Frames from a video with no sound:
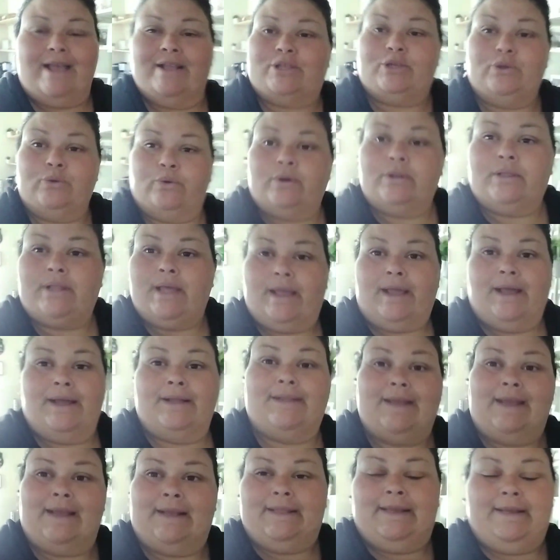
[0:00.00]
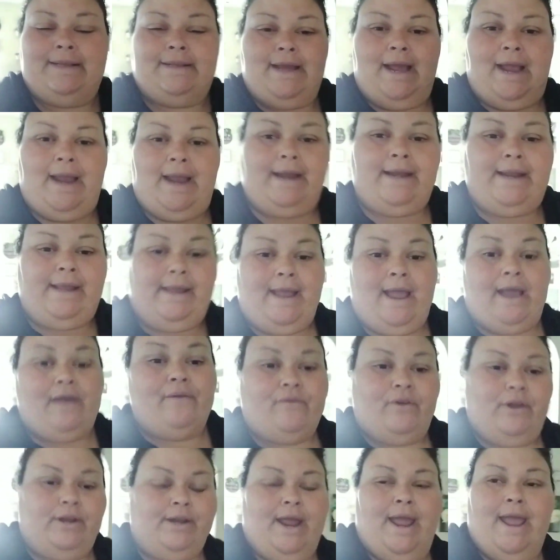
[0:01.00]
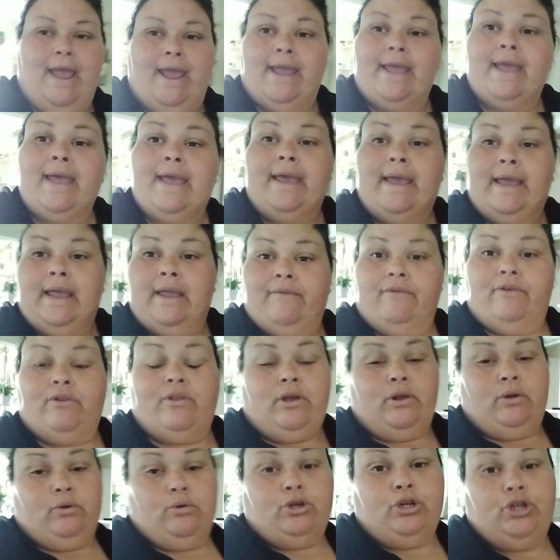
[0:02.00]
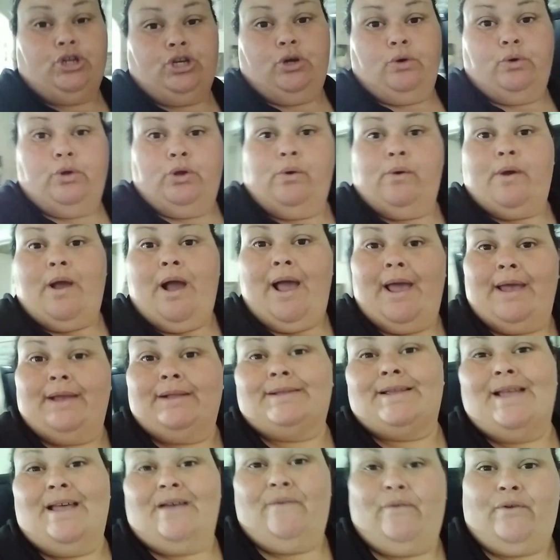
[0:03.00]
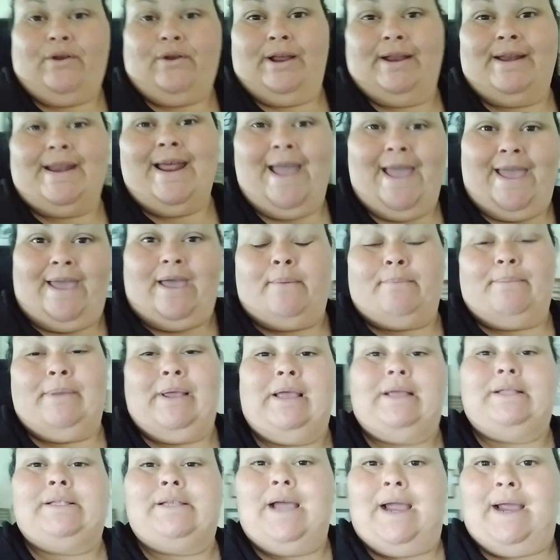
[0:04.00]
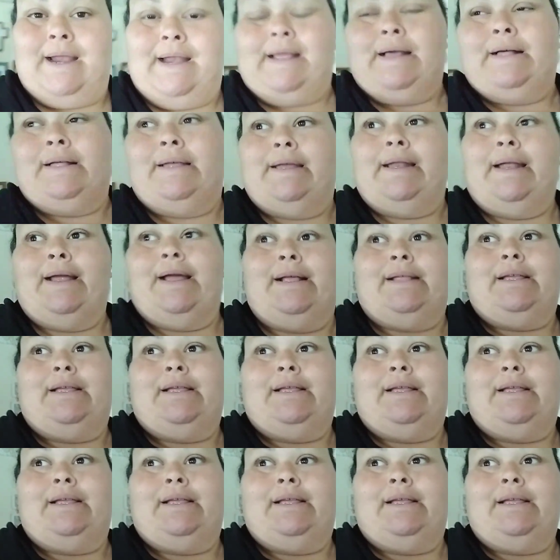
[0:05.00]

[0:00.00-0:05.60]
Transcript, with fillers: I do it like a daily tidy every day, even though I don't show you guys every day at me tidy cleaning.